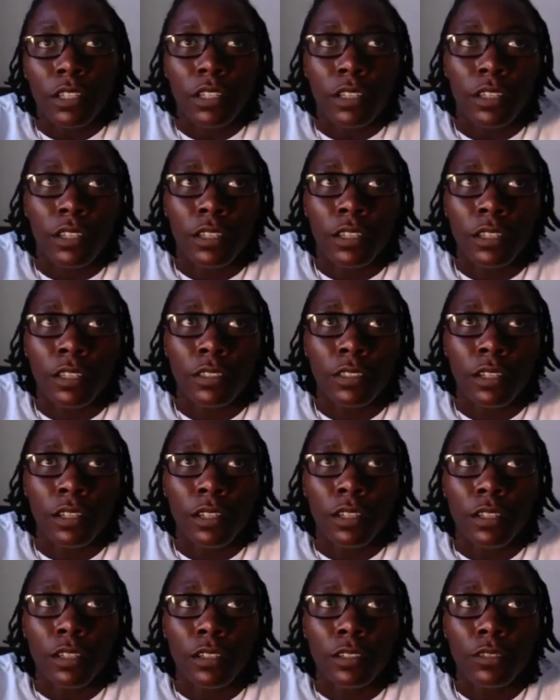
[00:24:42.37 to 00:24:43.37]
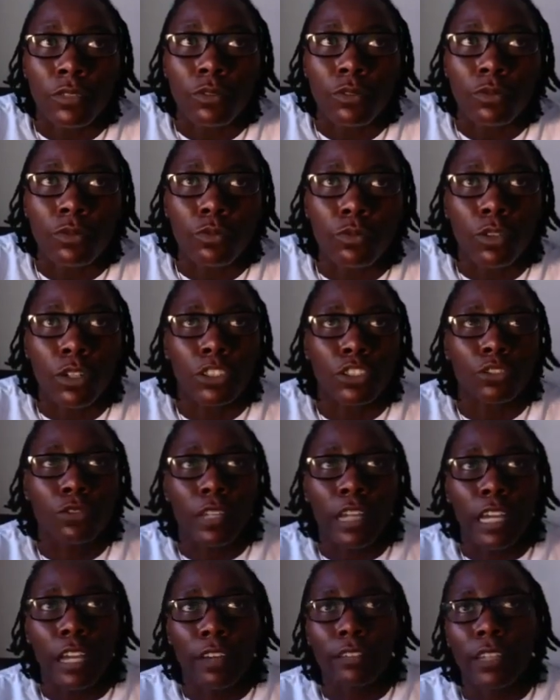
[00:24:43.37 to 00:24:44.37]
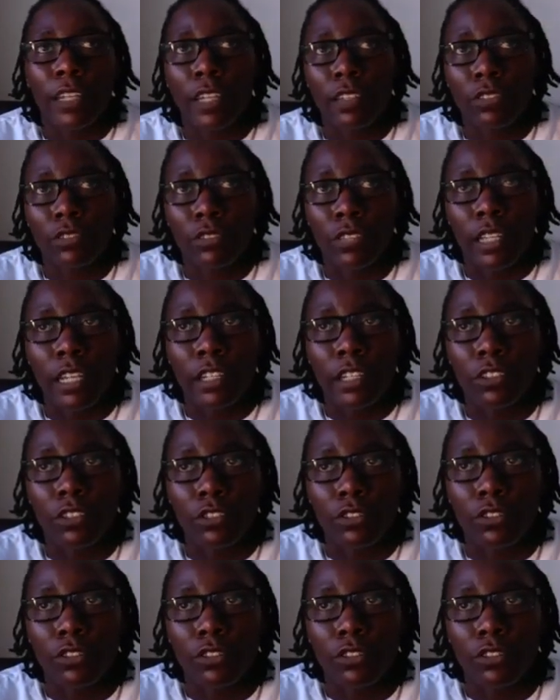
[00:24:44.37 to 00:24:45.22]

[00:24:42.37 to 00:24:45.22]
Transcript: And once you have that